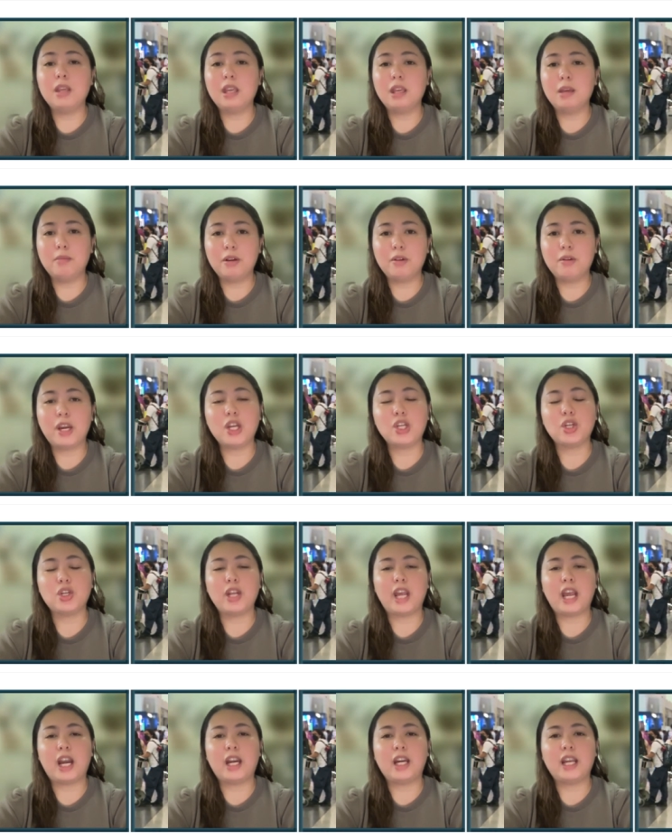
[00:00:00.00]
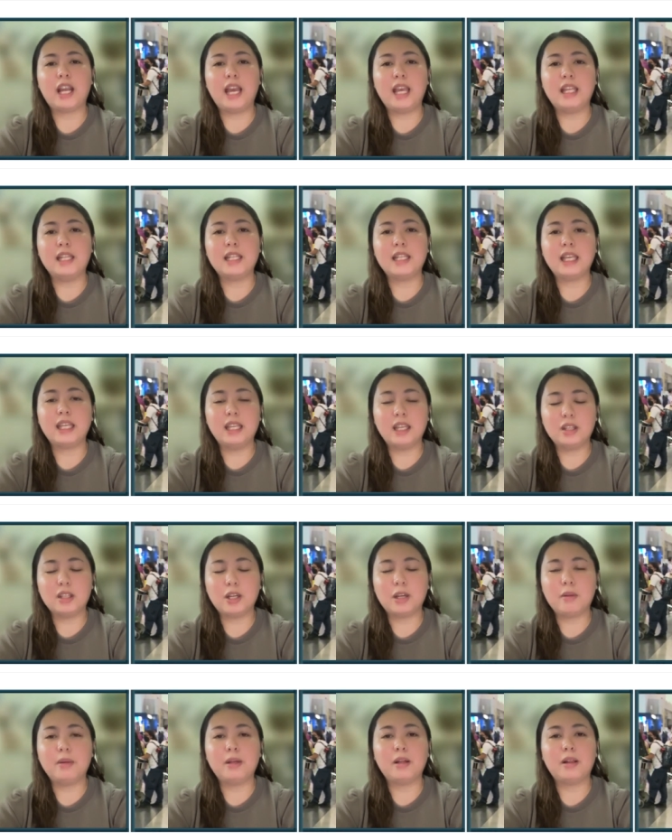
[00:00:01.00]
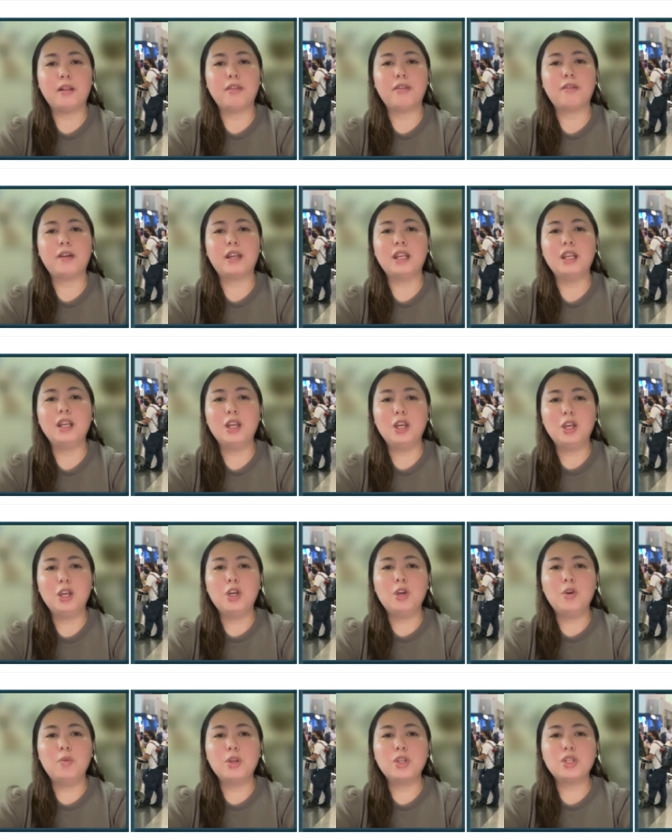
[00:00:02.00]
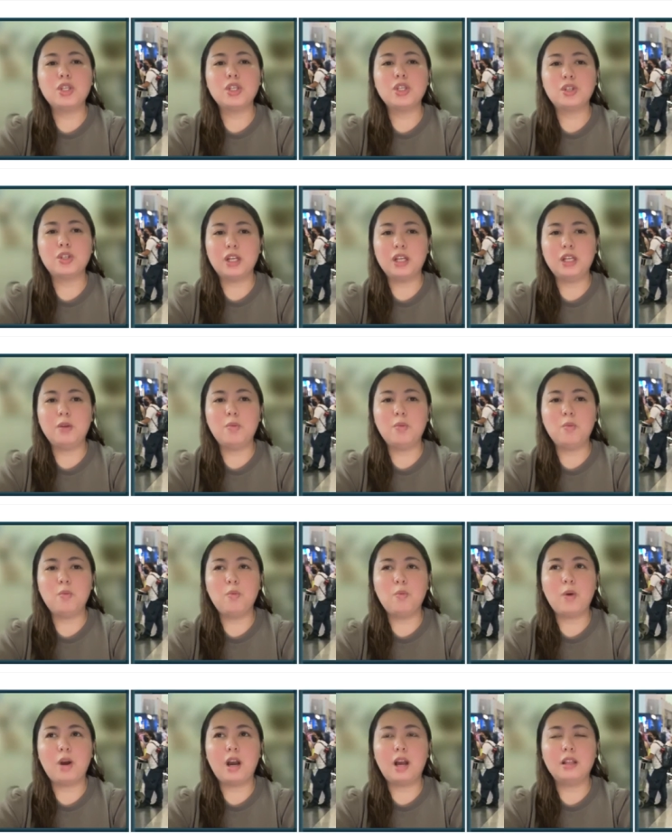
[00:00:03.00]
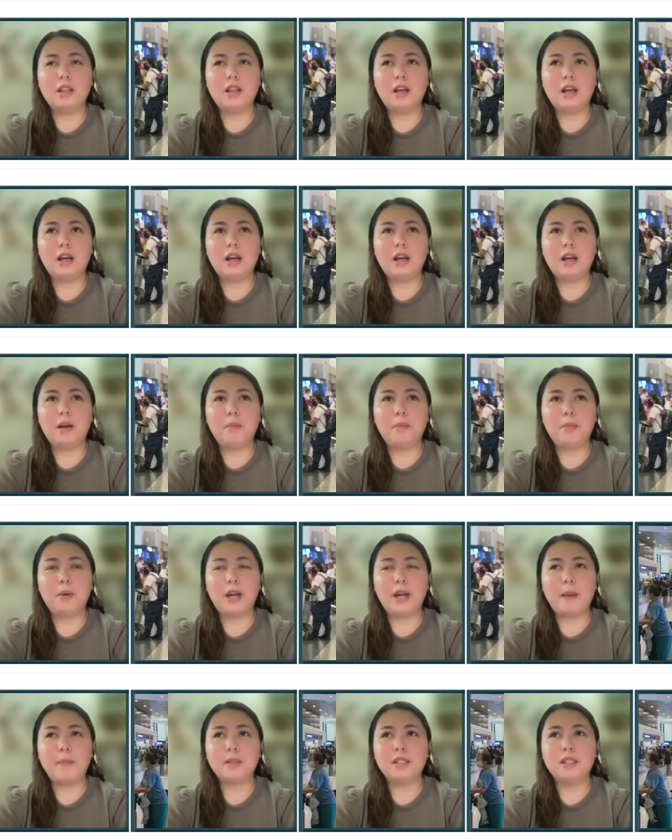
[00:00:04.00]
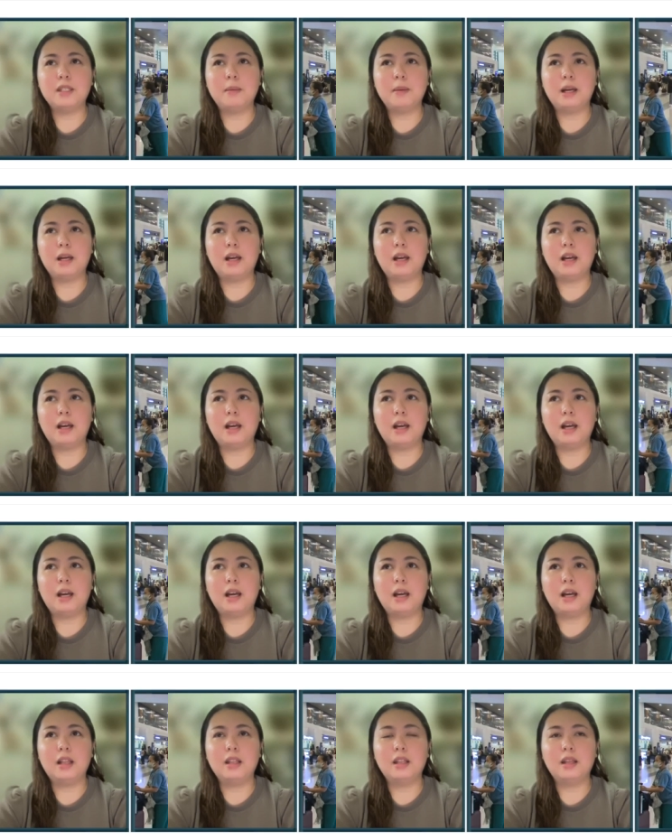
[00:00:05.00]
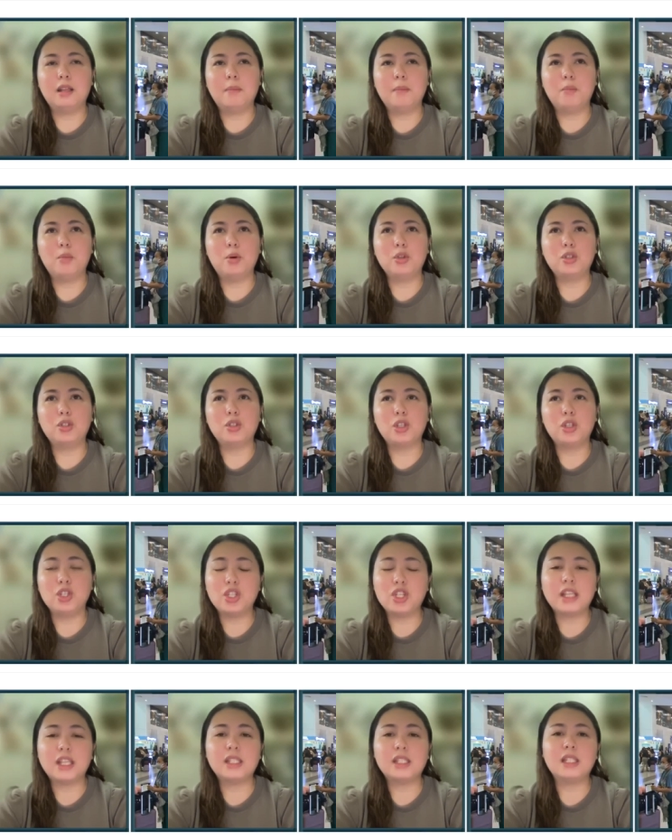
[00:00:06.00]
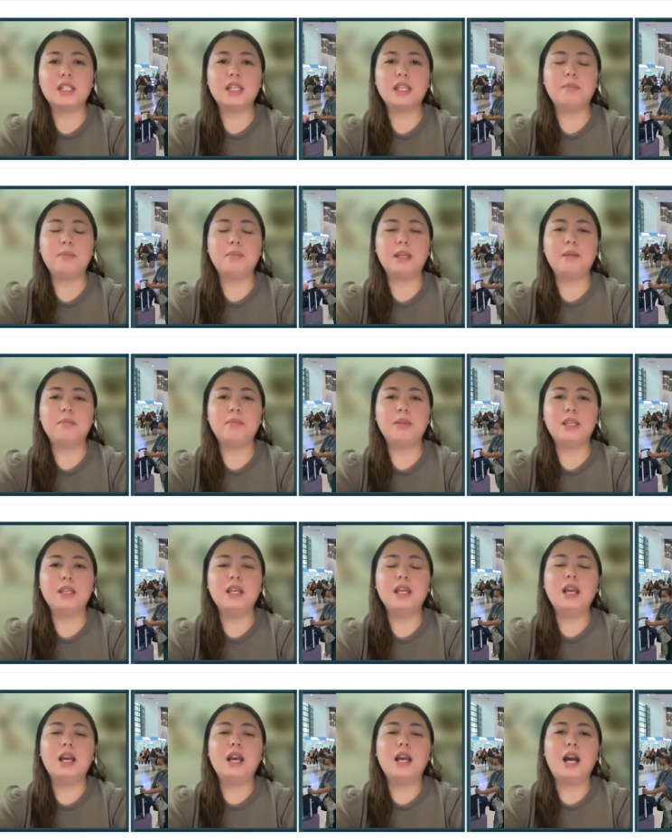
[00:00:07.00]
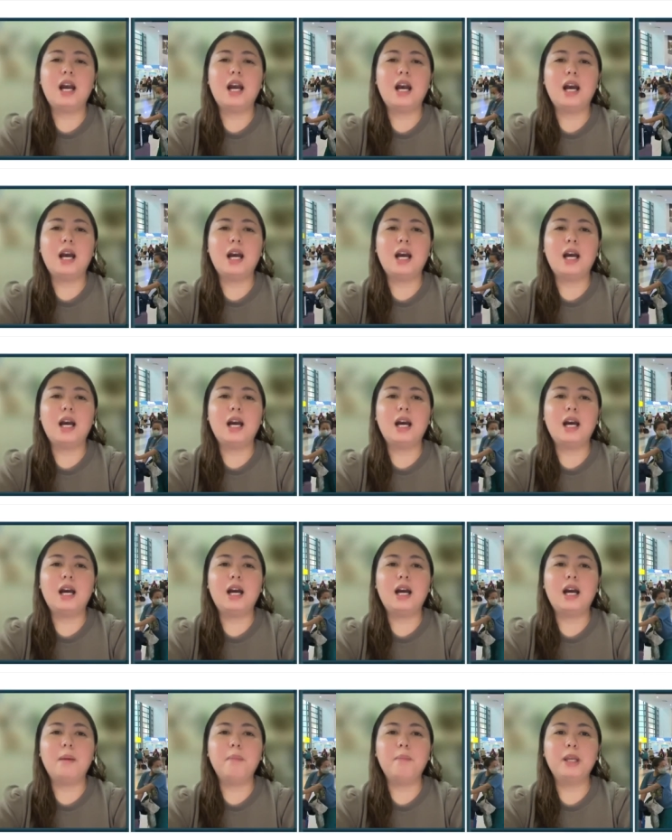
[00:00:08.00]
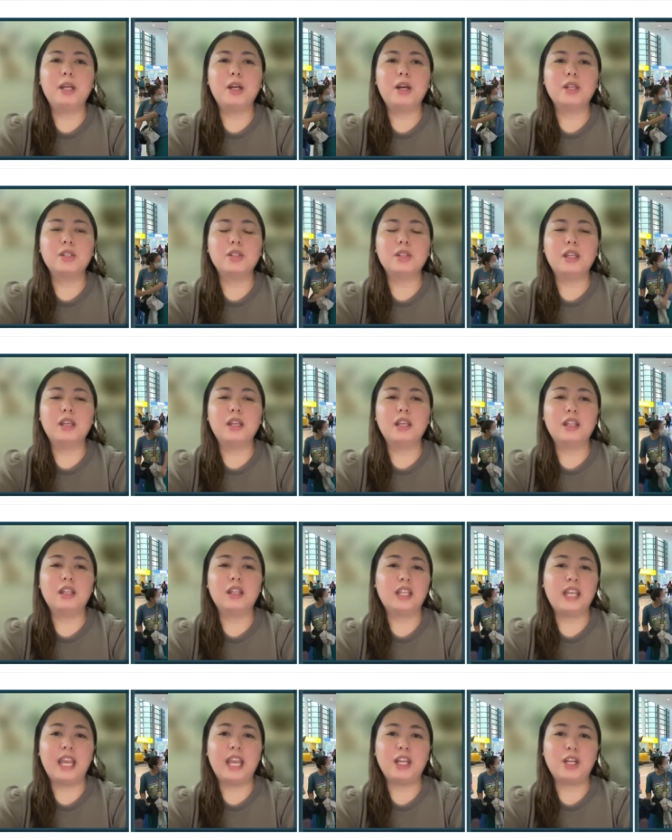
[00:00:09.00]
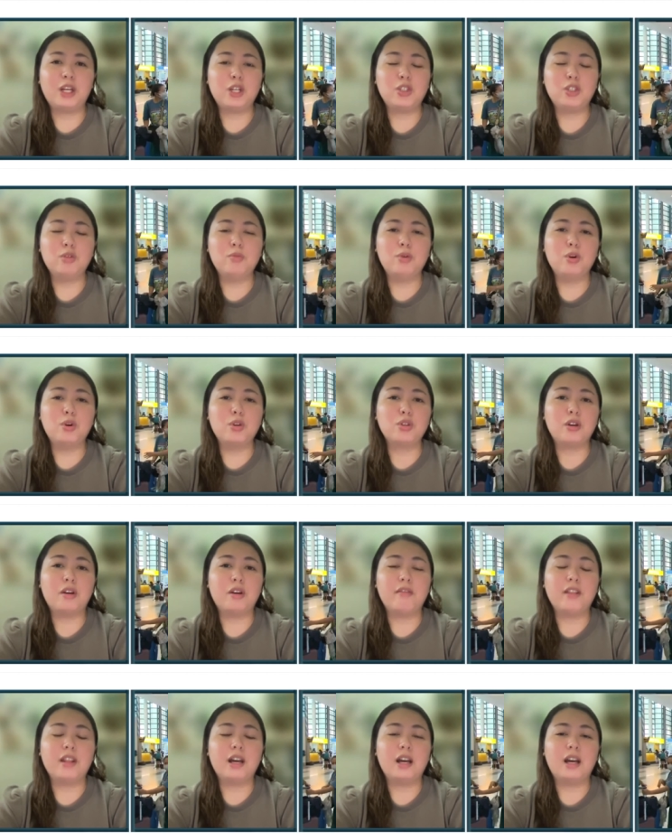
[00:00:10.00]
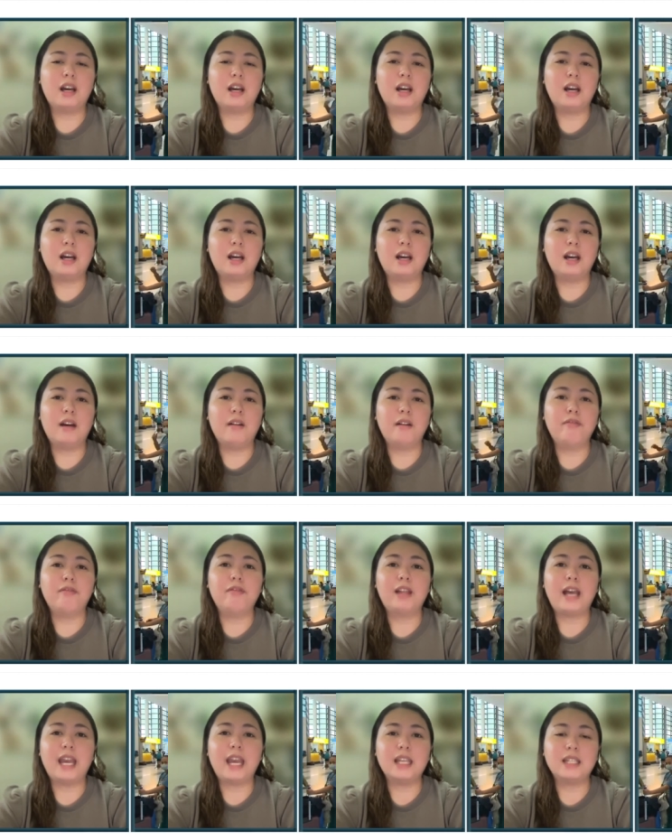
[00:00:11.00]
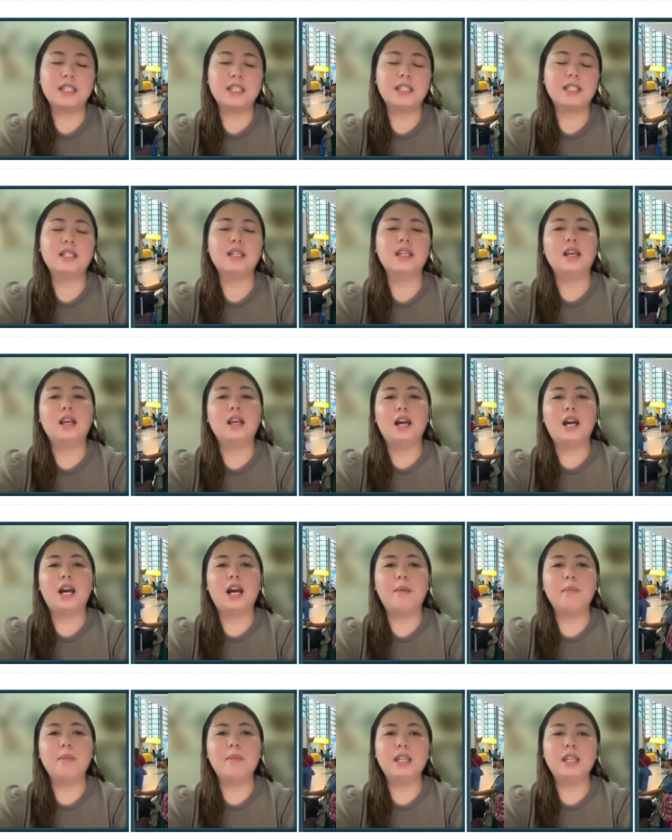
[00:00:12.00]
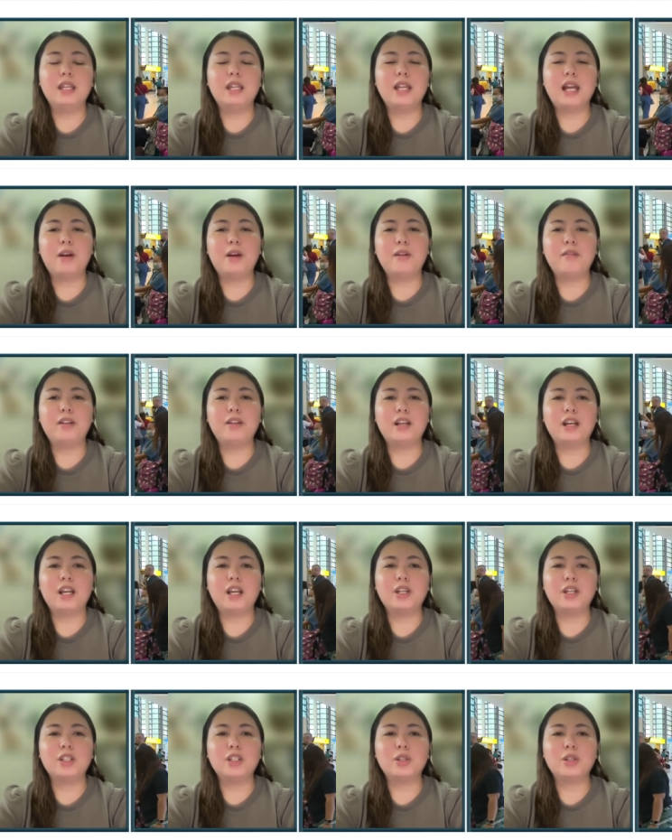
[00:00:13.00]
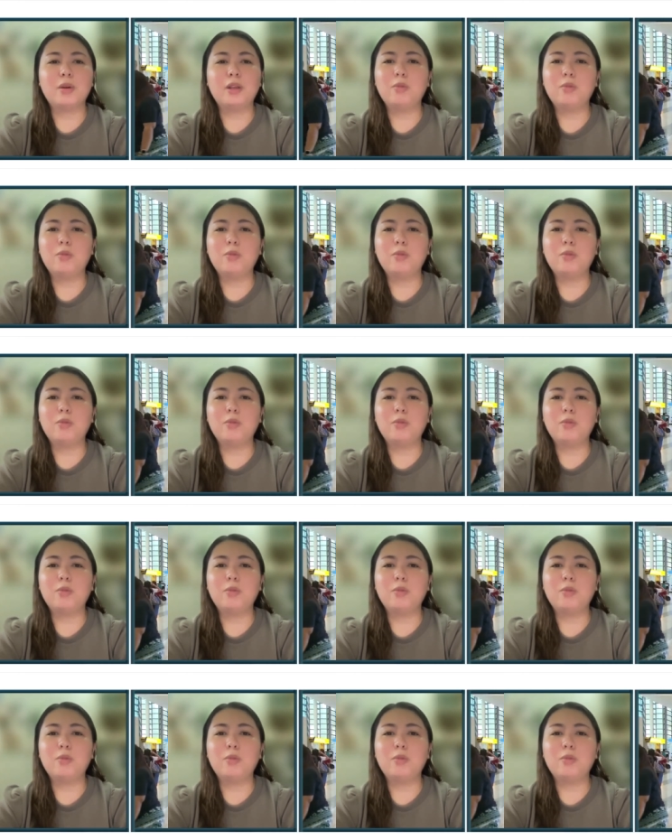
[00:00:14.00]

immigration area in NAIA Terminal 3, which is really what the perhaps the the most congested maybe uh, because it, it, caters to most of the uh, flights um, in and out of the country. So it